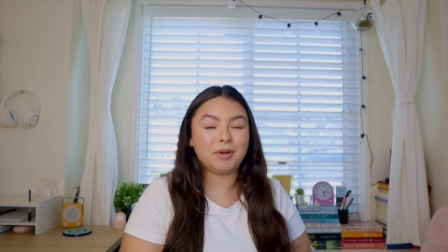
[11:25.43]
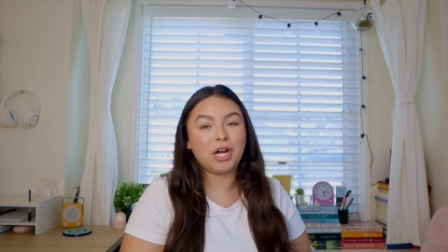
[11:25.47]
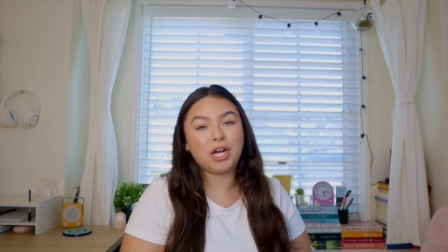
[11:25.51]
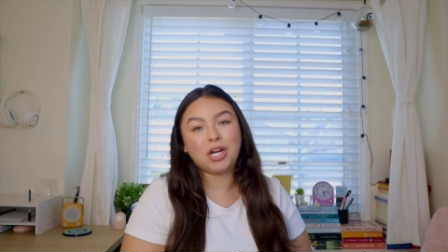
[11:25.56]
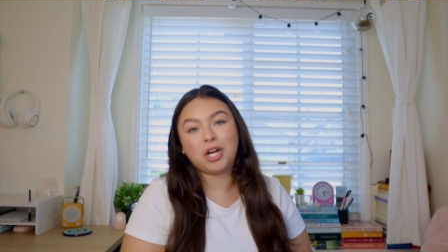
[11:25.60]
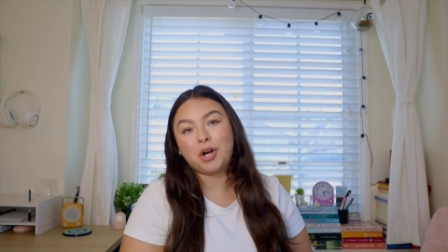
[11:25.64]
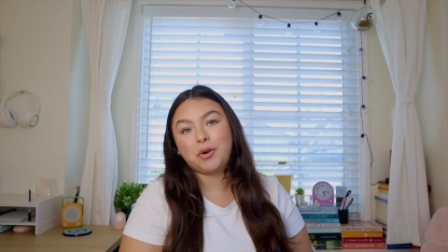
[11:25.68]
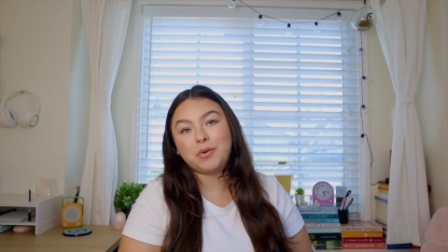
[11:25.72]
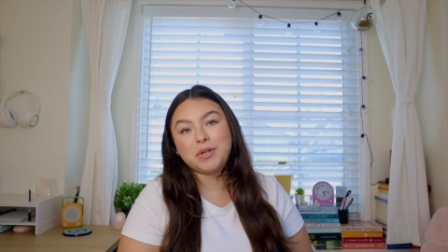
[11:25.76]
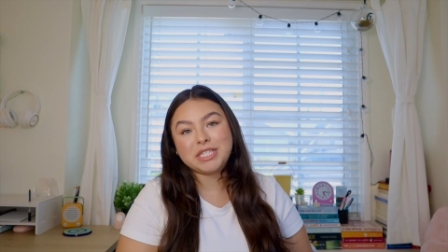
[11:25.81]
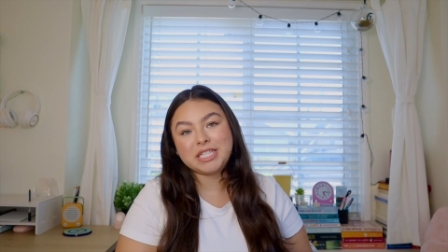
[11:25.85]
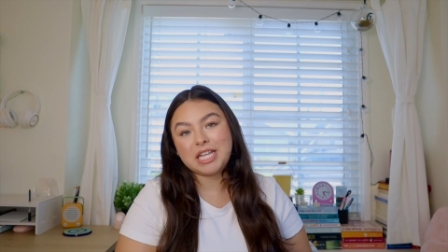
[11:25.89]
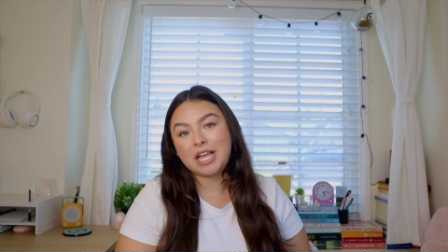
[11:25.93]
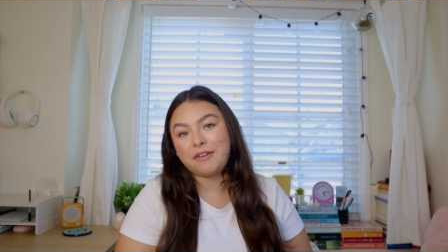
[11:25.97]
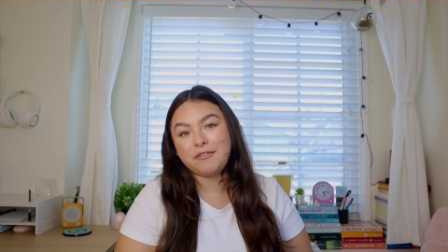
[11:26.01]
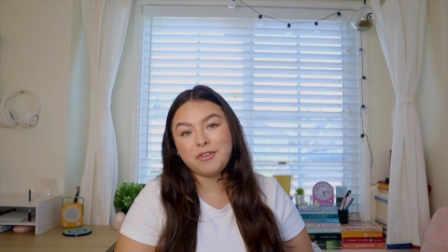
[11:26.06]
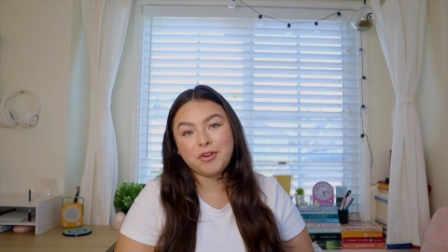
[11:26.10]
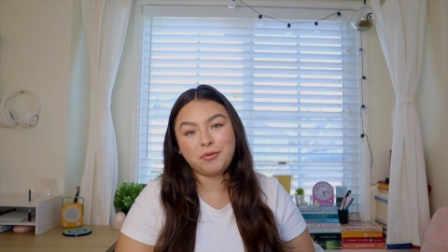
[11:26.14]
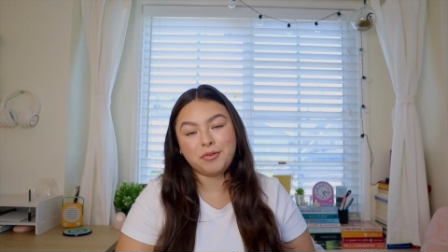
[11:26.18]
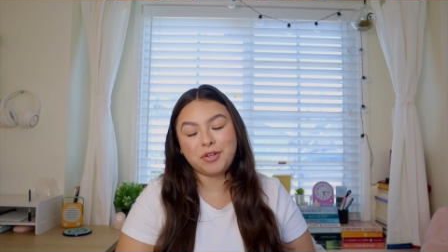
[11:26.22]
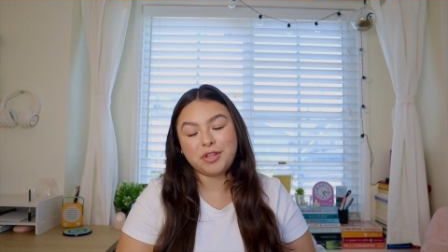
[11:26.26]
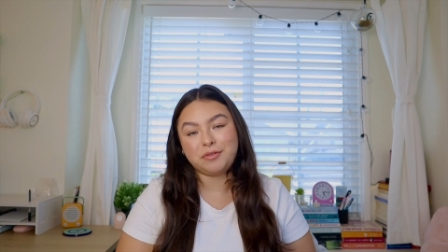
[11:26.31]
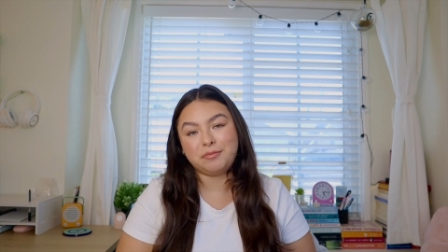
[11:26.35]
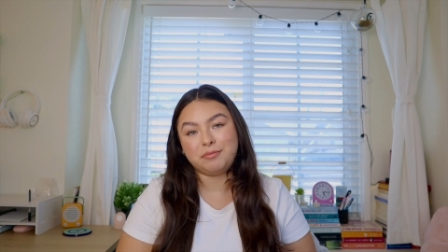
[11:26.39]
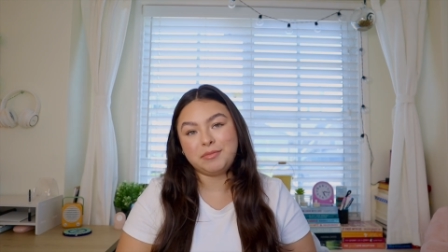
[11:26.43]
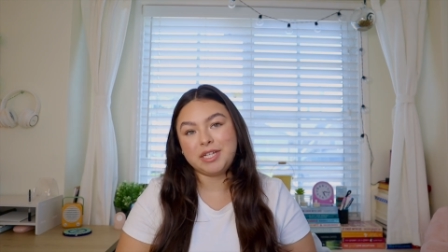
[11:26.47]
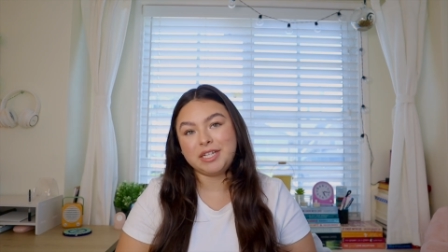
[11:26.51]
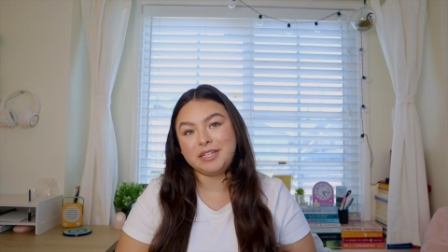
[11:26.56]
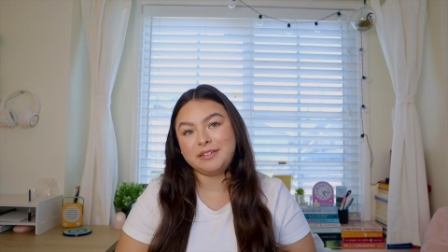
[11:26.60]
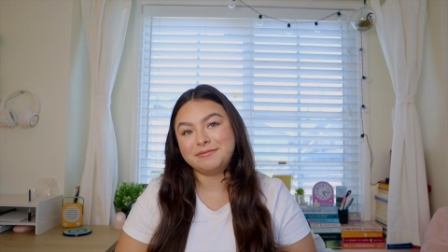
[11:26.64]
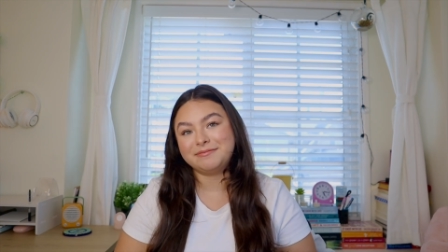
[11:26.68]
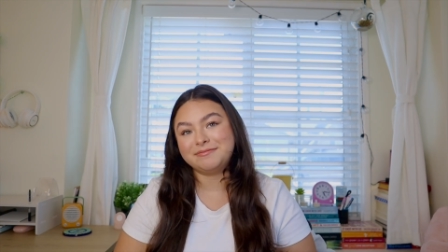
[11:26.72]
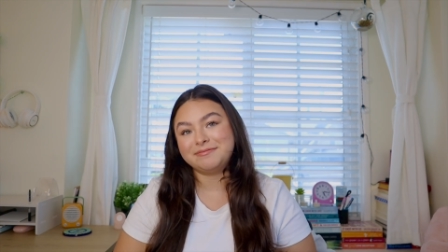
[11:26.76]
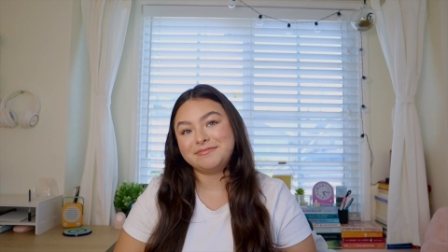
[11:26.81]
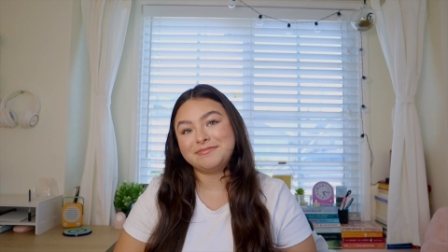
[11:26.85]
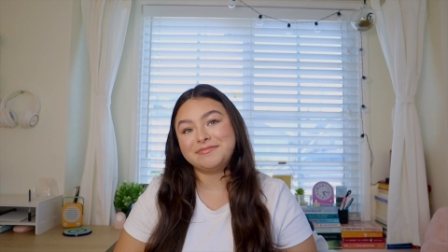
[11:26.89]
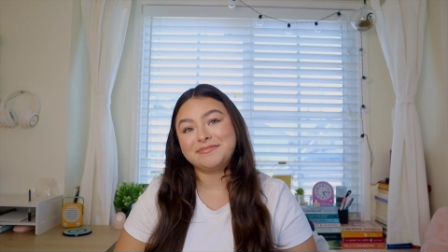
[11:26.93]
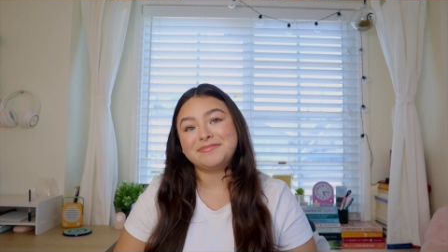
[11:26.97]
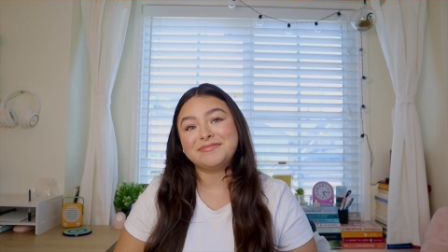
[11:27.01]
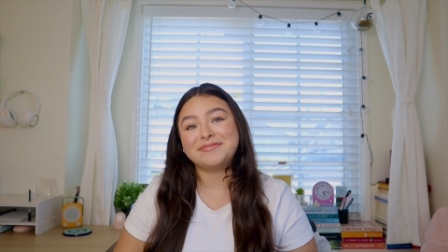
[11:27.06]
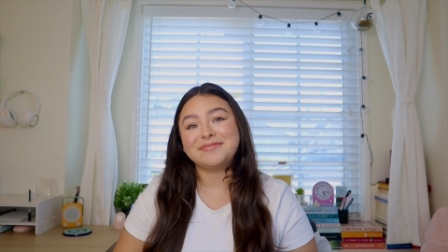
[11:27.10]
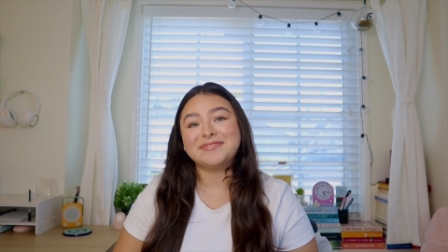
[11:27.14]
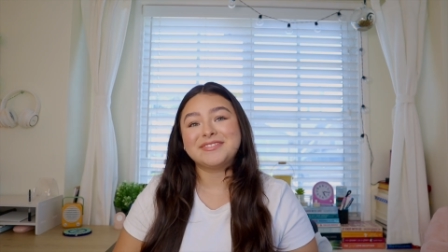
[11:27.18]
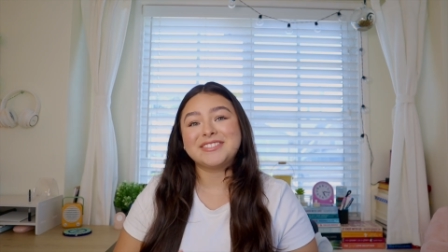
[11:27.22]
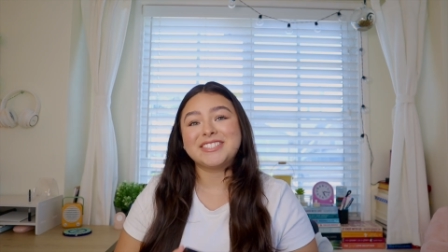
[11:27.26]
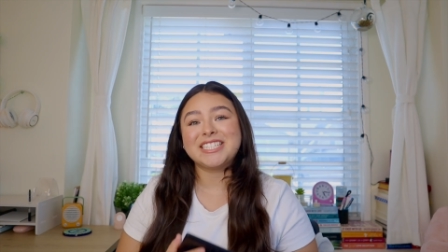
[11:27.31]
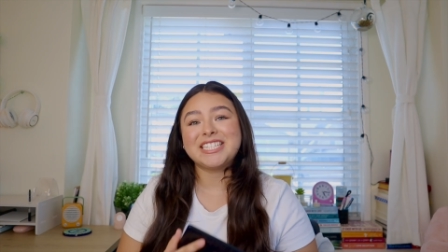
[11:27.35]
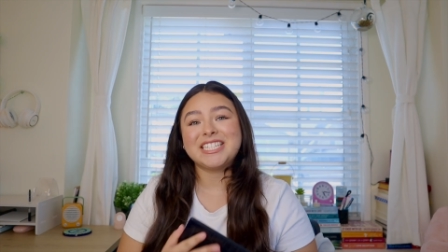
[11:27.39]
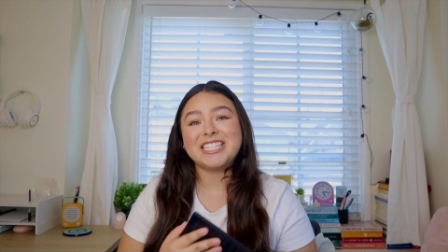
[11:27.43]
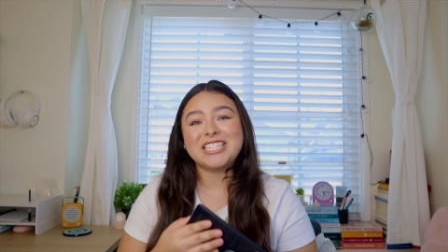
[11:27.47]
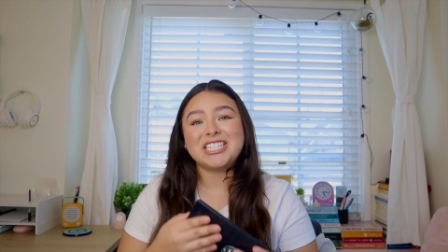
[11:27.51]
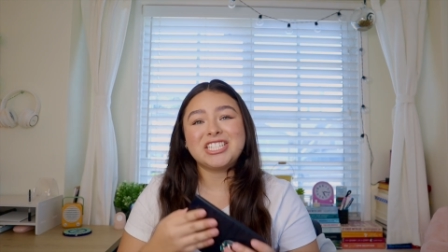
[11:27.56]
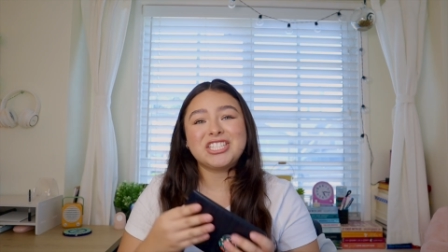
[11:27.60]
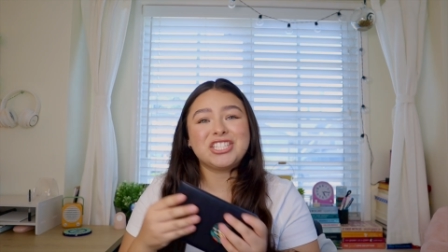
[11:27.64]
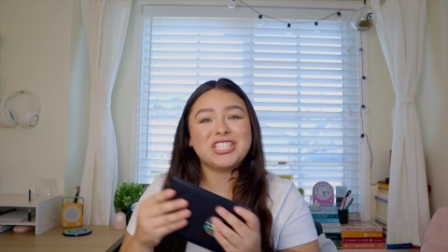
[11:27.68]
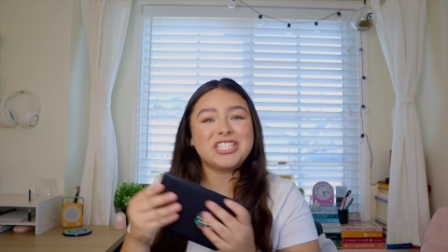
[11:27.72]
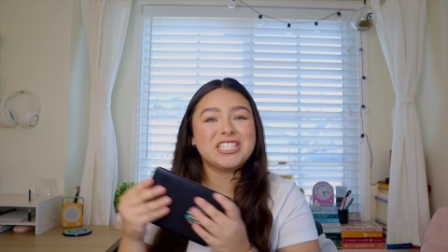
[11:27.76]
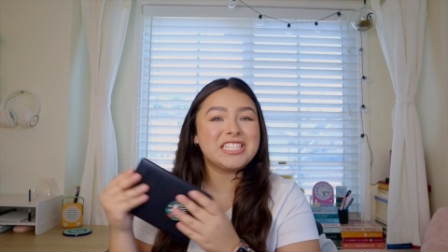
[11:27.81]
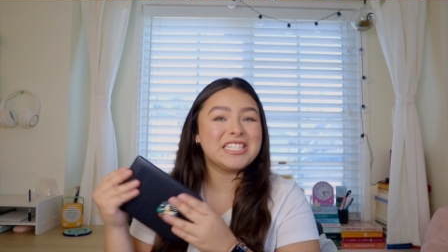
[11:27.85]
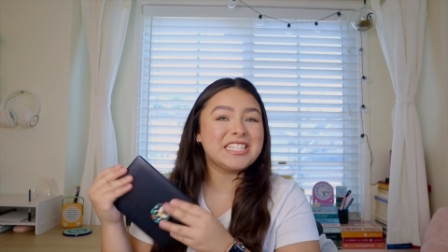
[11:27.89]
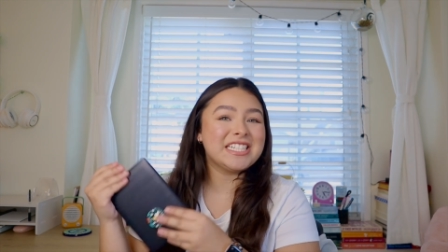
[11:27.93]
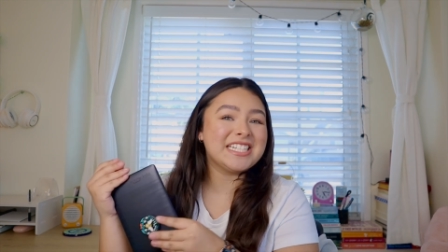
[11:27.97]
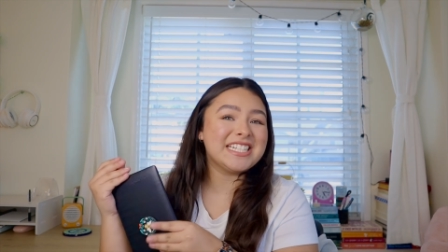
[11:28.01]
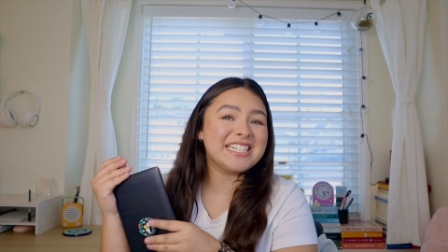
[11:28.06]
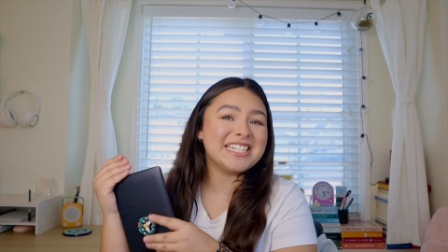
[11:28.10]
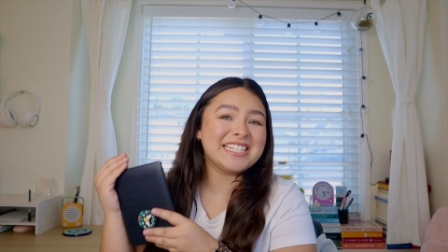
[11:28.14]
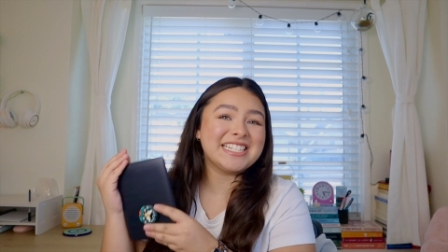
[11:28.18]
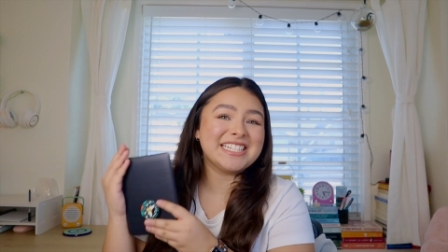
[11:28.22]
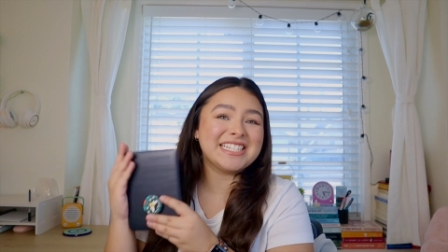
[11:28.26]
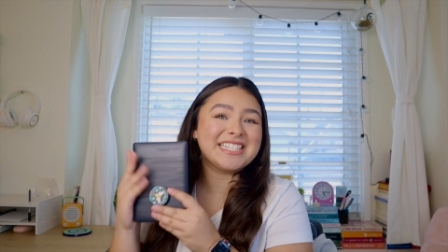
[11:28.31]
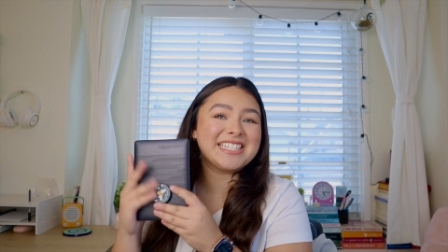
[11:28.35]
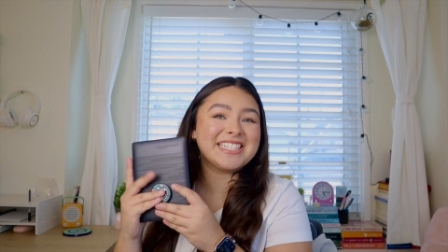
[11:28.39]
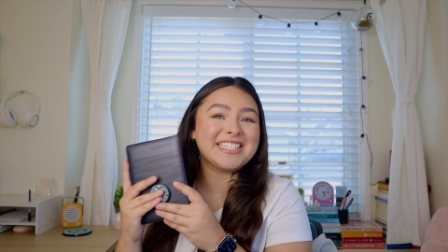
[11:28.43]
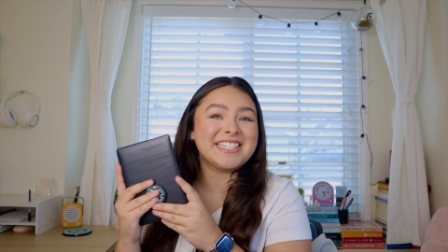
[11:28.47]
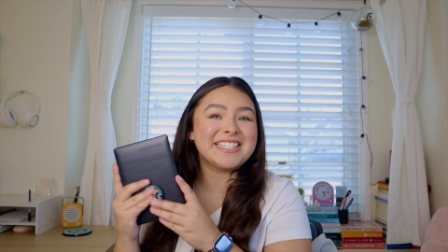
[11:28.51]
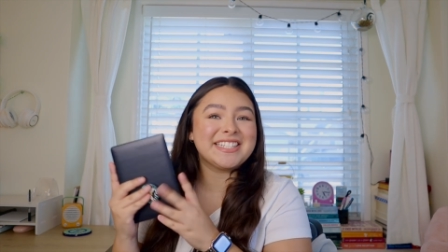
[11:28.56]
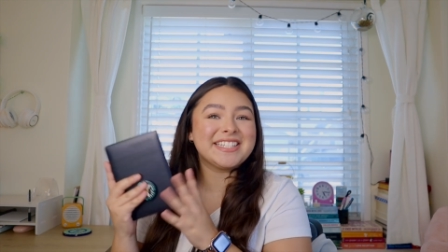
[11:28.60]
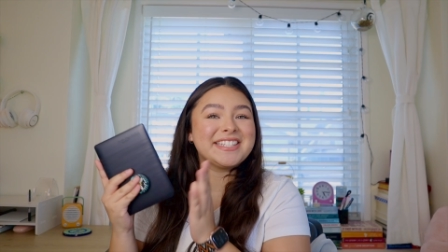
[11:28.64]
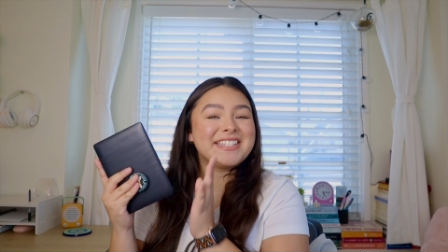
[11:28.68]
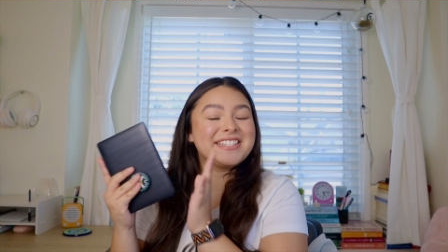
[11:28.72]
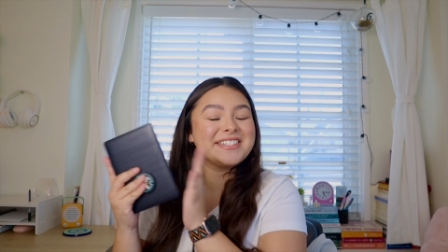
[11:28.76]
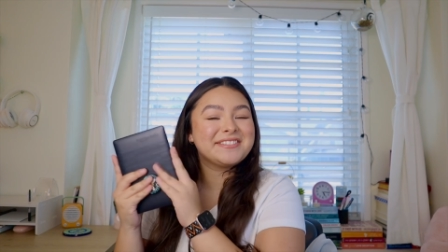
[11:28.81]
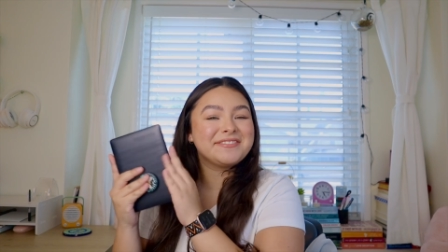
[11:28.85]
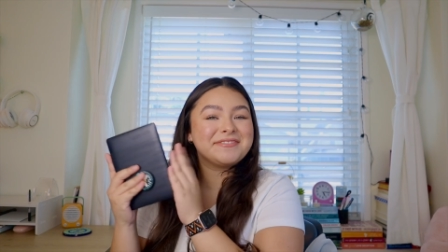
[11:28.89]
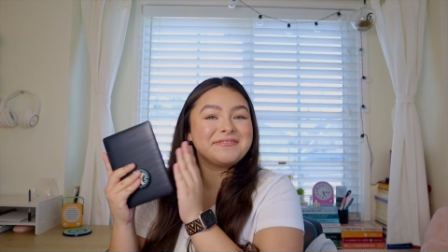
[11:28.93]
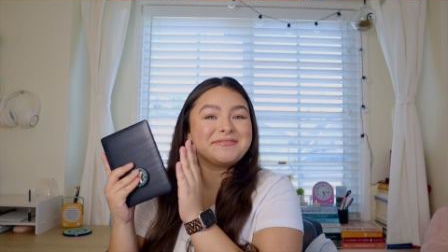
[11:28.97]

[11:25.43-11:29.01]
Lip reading: I always have it with me. She's